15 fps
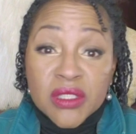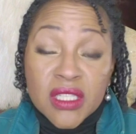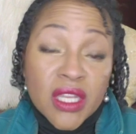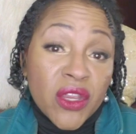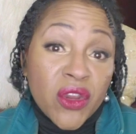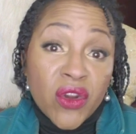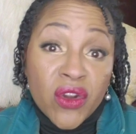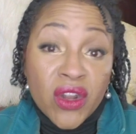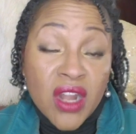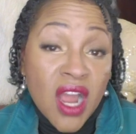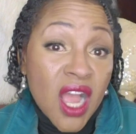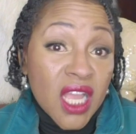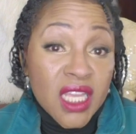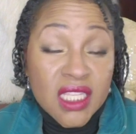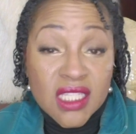was like, you're
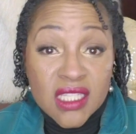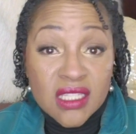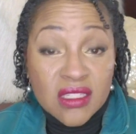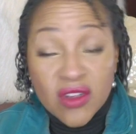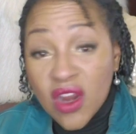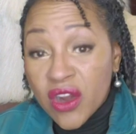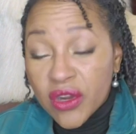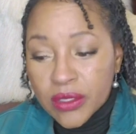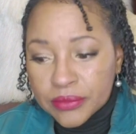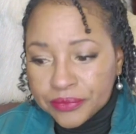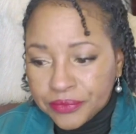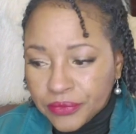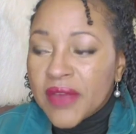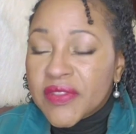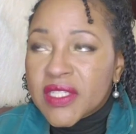not his daughter.
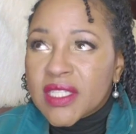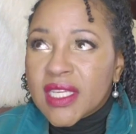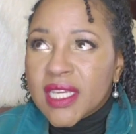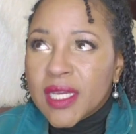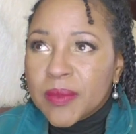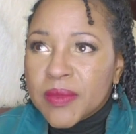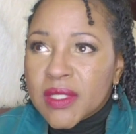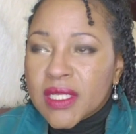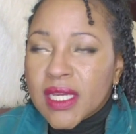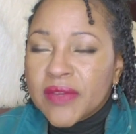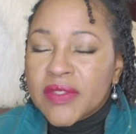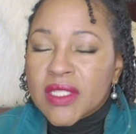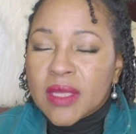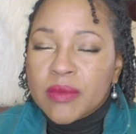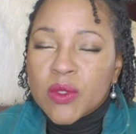I've skipped
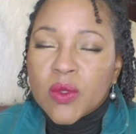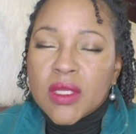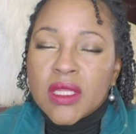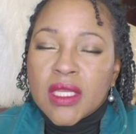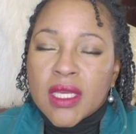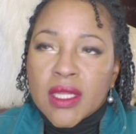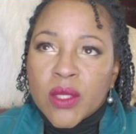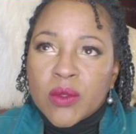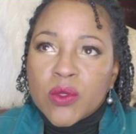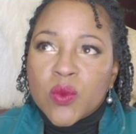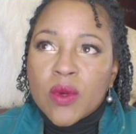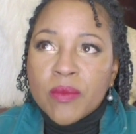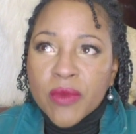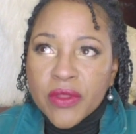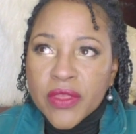one thing. There was
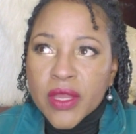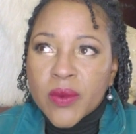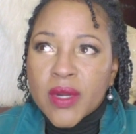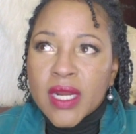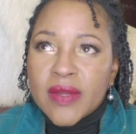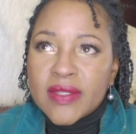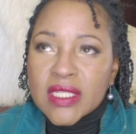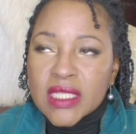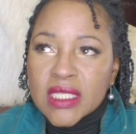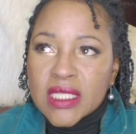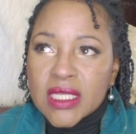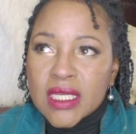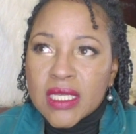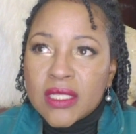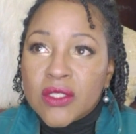one more thing when I was
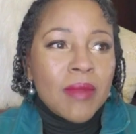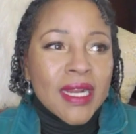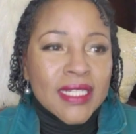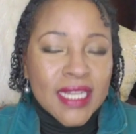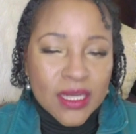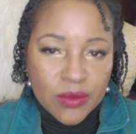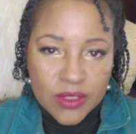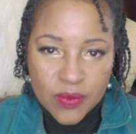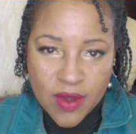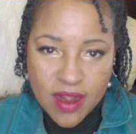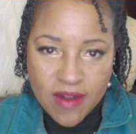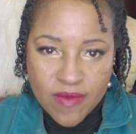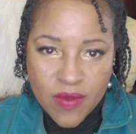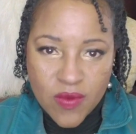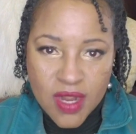16. My dad was
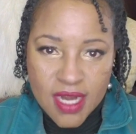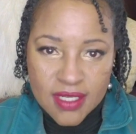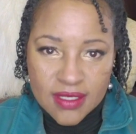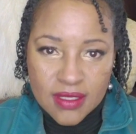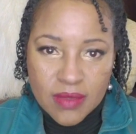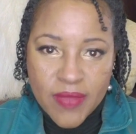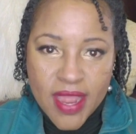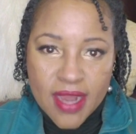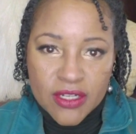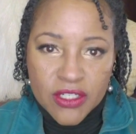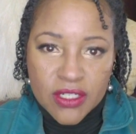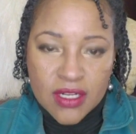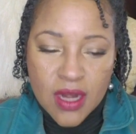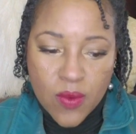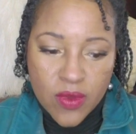proud of me when I did the
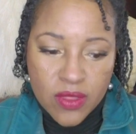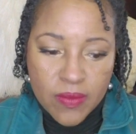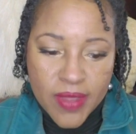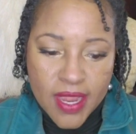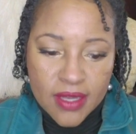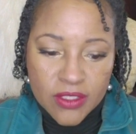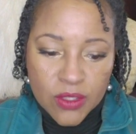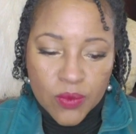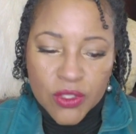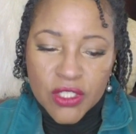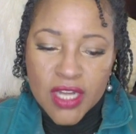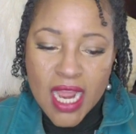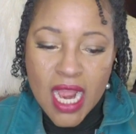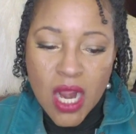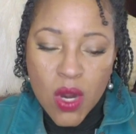pageant and I won the pageant,
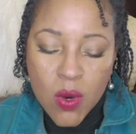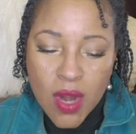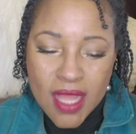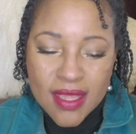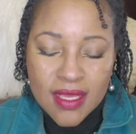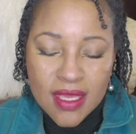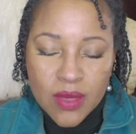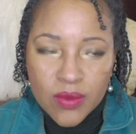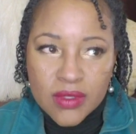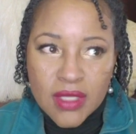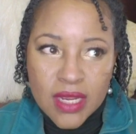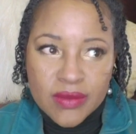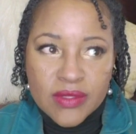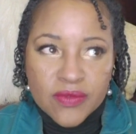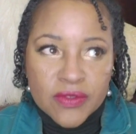which now I think it was,
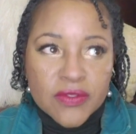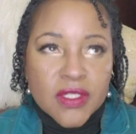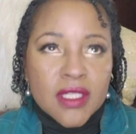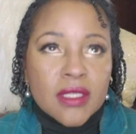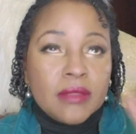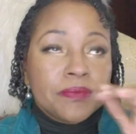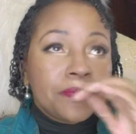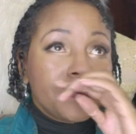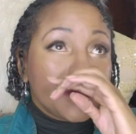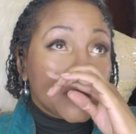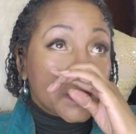I was 15.